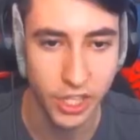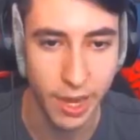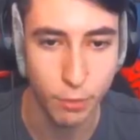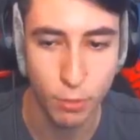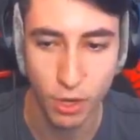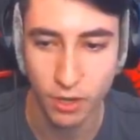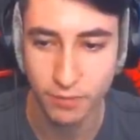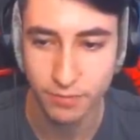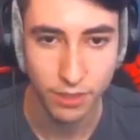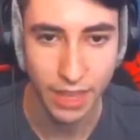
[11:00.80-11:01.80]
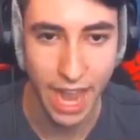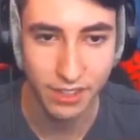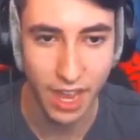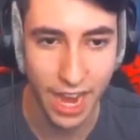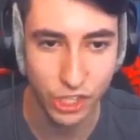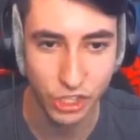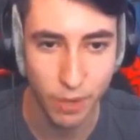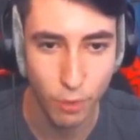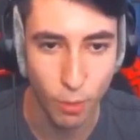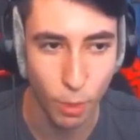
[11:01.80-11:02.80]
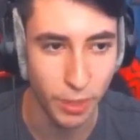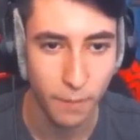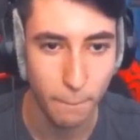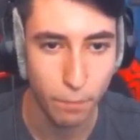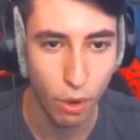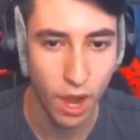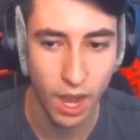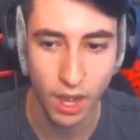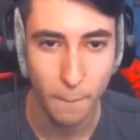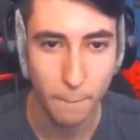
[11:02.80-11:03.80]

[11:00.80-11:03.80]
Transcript: Okay, Boomer. That's actually a bro moment. Bruh.